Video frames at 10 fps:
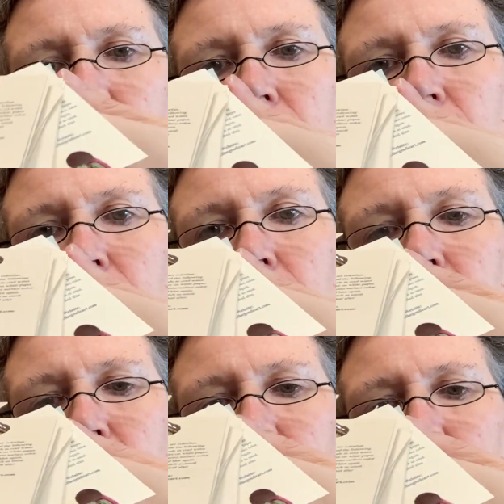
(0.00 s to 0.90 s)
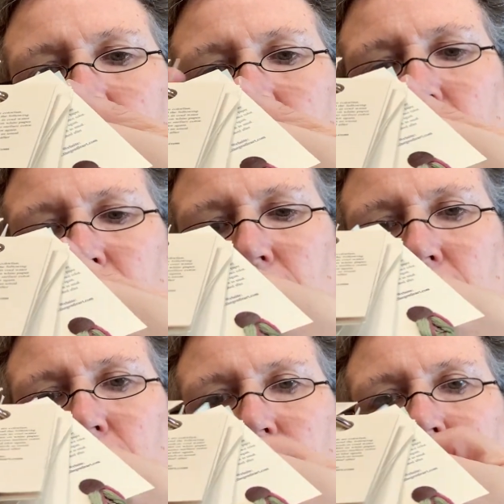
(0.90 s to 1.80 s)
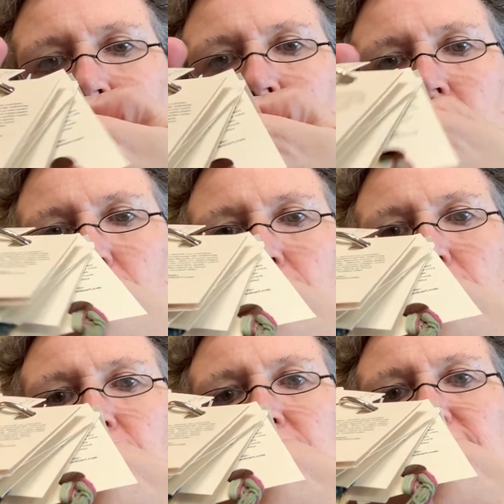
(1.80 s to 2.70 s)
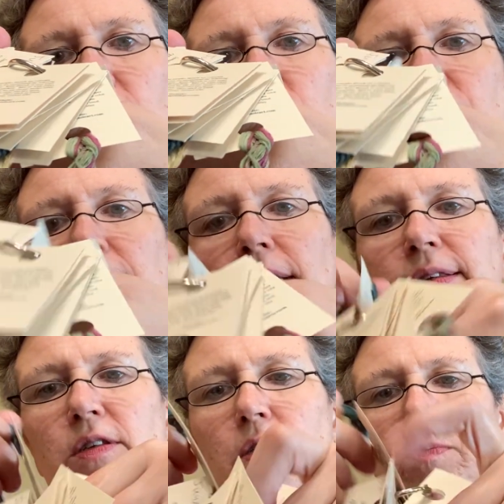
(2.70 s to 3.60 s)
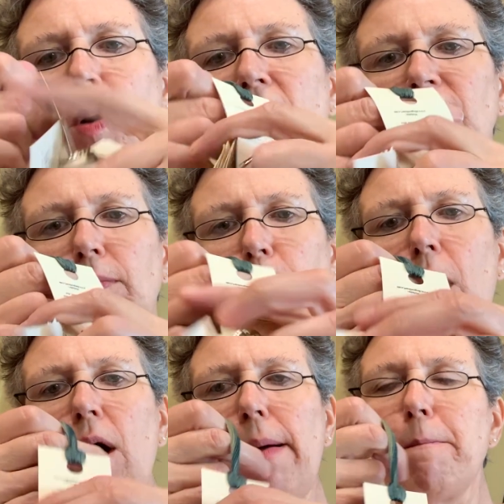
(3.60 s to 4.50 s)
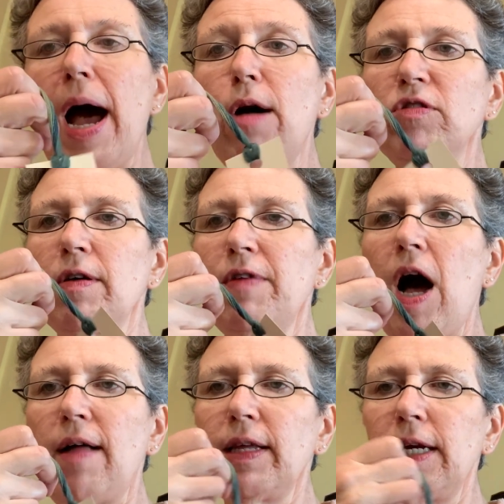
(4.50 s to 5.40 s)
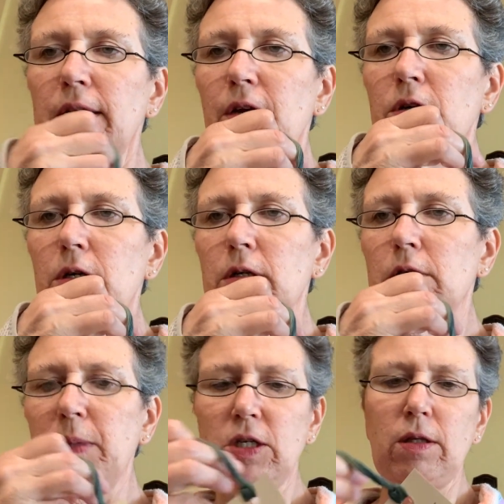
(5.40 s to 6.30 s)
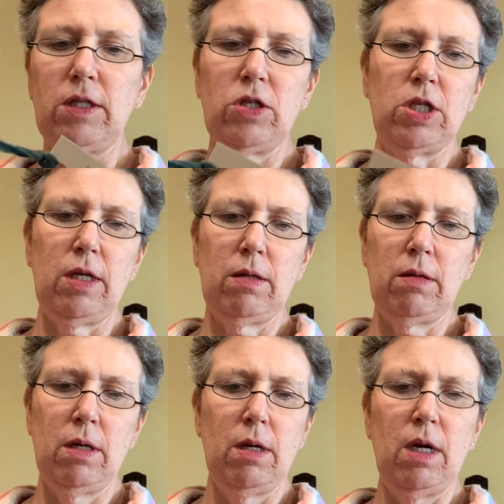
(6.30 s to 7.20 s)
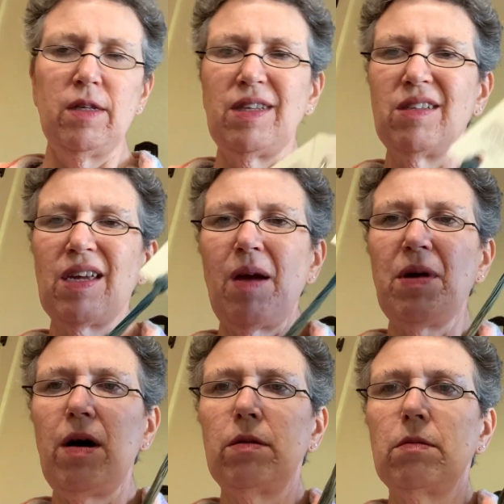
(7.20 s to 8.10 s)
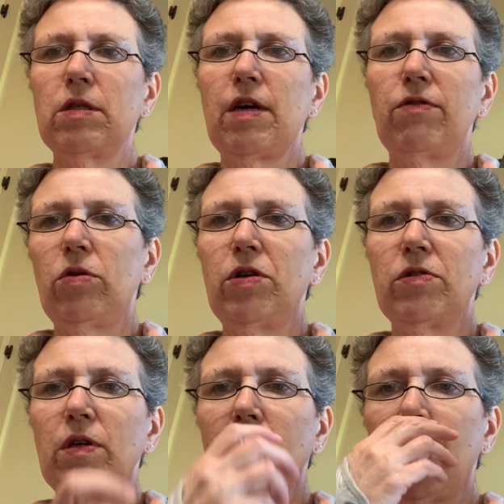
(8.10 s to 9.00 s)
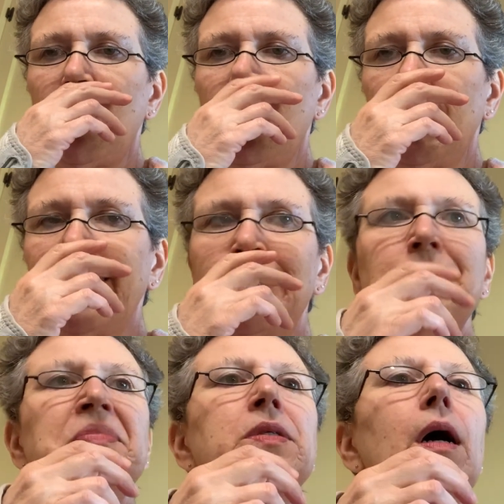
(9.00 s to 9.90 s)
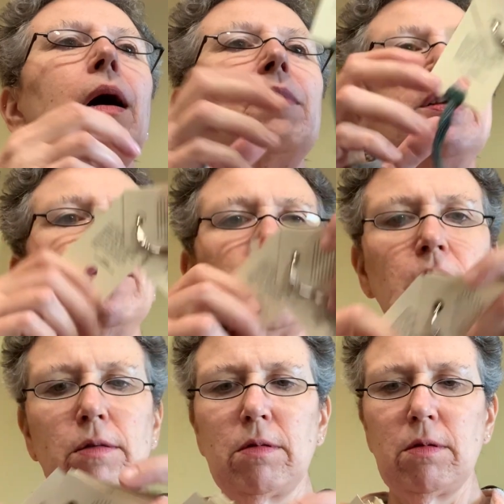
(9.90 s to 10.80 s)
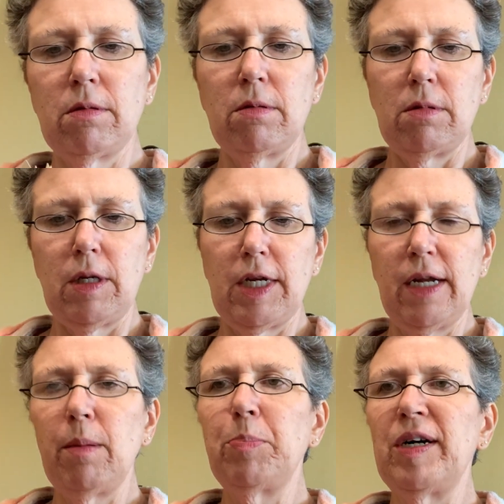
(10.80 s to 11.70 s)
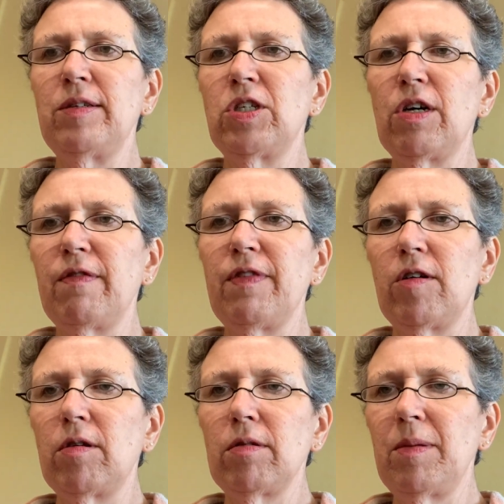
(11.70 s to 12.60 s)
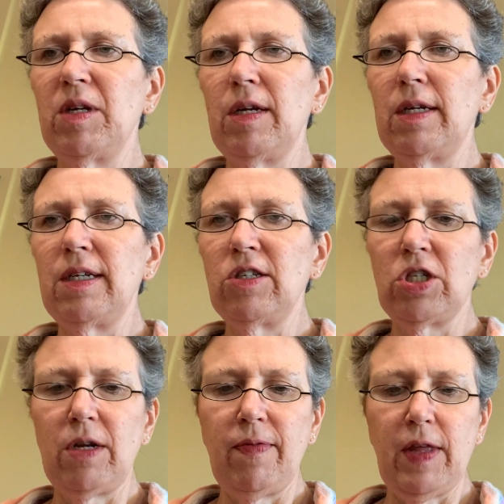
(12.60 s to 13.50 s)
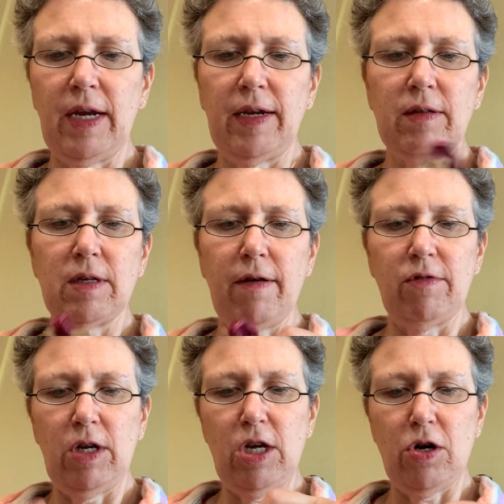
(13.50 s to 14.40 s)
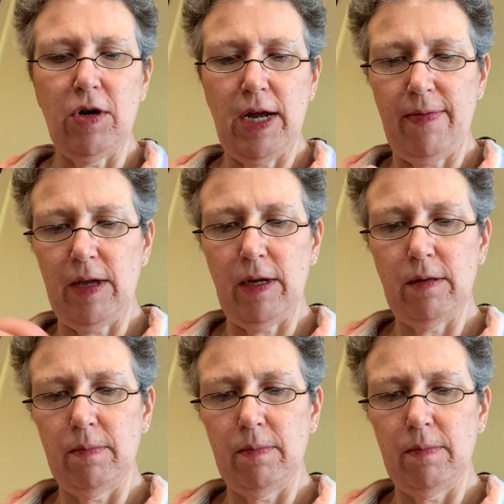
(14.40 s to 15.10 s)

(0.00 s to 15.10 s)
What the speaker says: or maybe this green. This is Boughs of Holly, another special edition. These came out several years ago. I used to get a bunch of their limited edition things every year in the